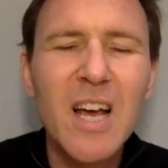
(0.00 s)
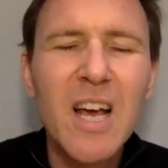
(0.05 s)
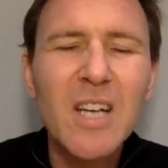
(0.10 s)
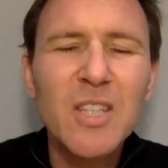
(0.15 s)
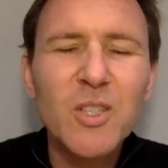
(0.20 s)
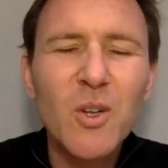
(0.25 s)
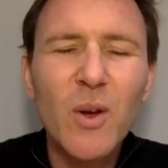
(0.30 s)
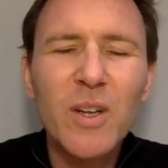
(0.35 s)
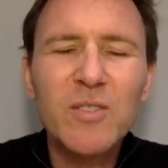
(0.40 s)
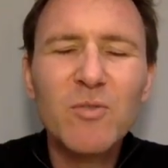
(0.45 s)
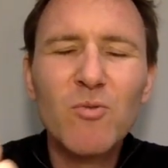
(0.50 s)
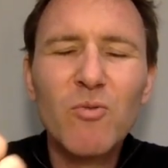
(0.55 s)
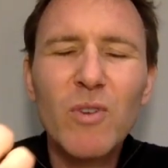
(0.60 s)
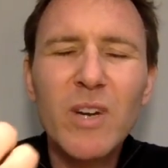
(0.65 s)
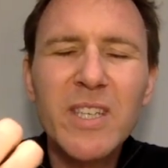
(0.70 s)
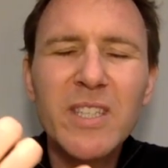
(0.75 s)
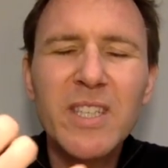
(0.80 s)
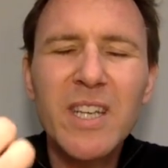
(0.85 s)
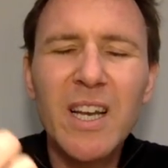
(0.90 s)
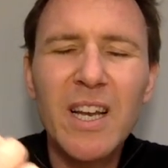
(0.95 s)
So it's
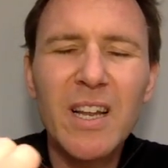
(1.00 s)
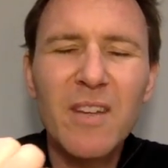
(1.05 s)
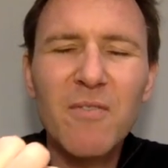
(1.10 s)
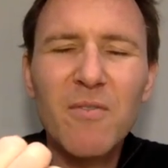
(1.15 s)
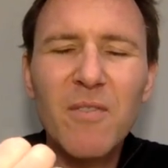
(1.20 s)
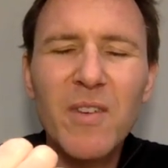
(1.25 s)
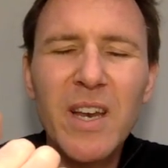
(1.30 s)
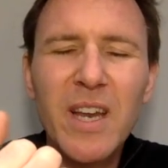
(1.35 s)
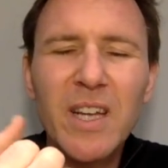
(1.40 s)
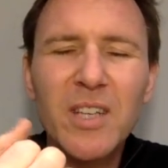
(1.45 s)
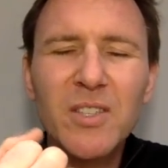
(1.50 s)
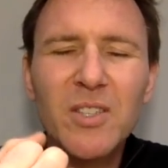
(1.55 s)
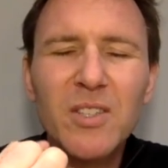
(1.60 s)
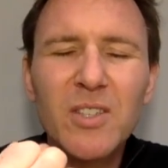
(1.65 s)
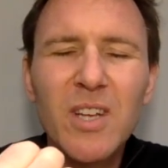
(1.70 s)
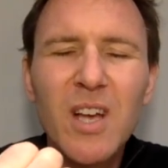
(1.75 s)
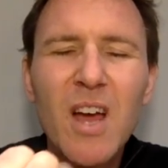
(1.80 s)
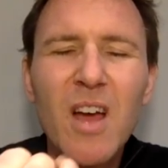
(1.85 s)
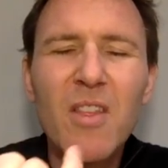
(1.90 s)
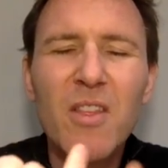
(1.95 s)
recently finished.
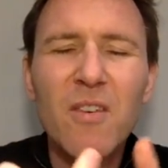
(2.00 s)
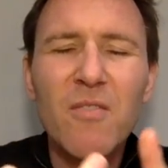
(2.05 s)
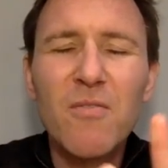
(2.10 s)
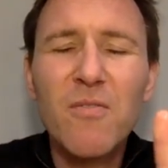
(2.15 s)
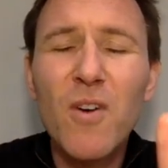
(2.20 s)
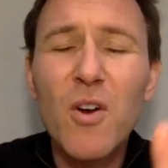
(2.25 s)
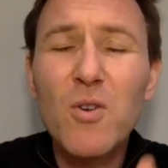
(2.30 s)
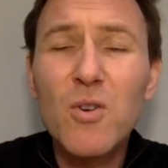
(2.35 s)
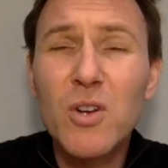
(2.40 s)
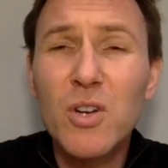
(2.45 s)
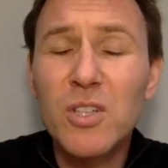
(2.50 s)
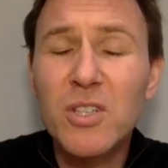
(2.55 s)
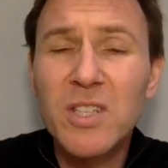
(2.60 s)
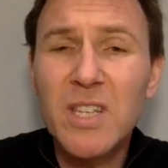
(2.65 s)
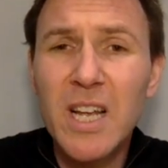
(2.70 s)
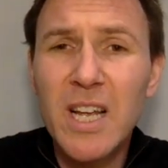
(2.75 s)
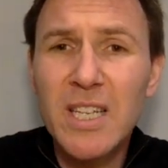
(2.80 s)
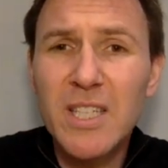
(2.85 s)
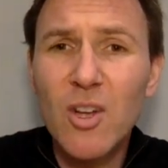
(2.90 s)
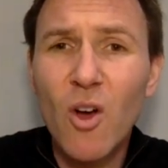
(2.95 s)
The focus
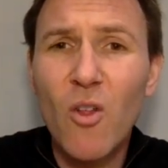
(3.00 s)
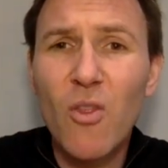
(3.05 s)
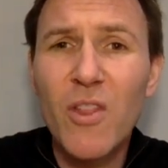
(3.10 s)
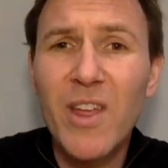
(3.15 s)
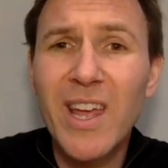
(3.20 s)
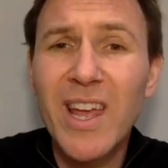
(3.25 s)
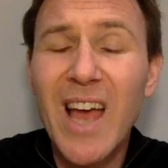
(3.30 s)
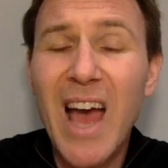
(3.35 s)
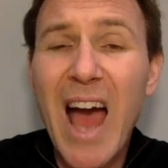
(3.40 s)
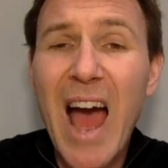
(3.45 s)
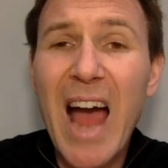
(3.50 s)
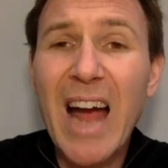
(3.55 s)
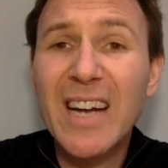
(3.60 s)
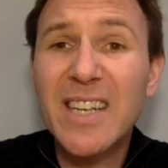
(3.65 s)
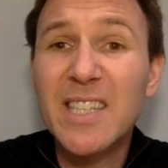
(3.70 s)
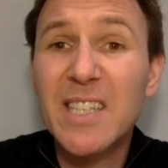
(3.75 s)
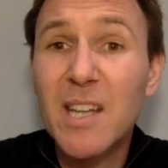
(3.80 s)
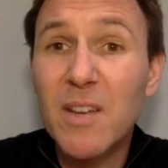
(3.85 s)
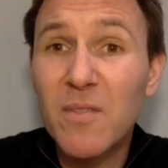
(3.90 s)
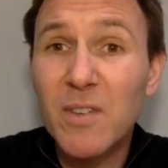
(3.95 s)
is on the
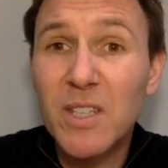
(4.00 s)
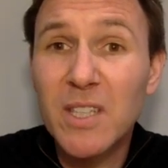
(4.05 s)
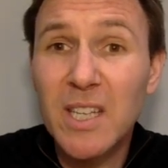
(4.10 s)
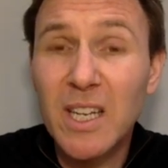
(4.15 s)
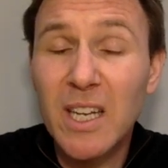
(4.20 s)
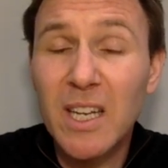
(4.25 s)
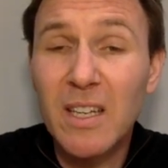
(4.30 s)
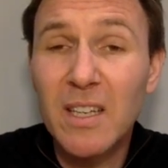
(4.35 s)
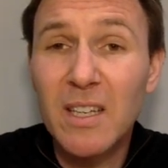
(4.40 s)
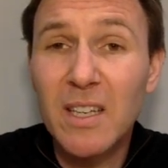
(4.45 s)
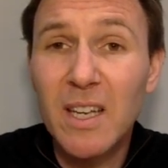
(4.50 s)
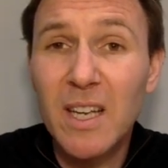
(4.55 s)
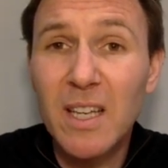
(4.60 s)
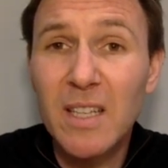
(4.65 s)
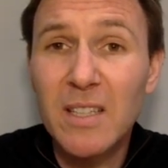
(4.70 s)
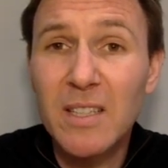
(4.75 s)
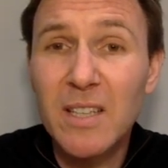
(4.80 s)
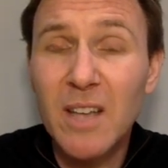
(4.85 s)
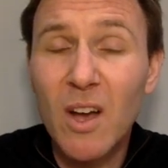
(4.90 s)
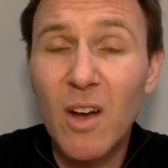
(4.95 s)
activity
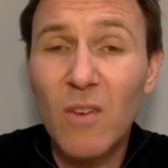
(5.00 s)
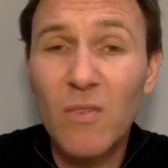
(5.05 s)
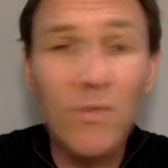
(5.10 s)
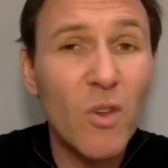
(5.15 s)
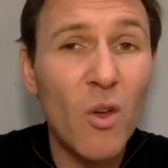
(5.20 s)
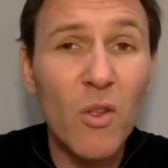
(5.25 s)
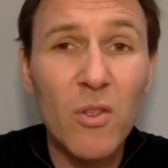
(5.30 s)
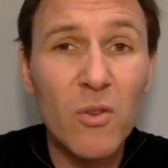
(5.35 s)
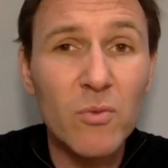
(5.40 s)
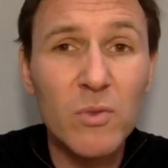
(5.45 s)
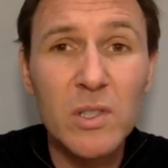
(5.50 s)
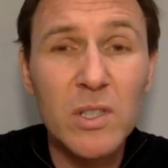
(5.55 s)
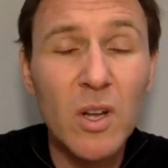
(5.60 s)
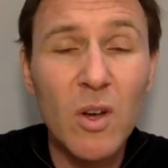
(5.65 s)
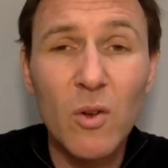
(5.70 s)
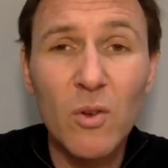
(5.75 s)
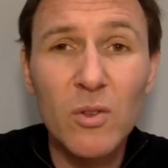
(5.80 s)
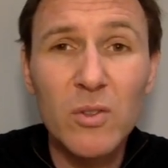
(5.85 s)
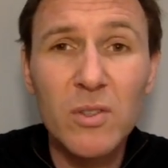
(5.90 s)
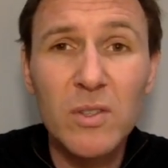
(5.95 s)
itself, not the
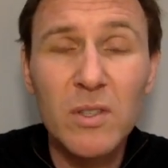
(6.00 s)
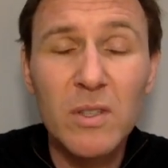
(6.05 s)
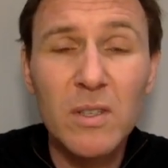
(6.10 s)
result.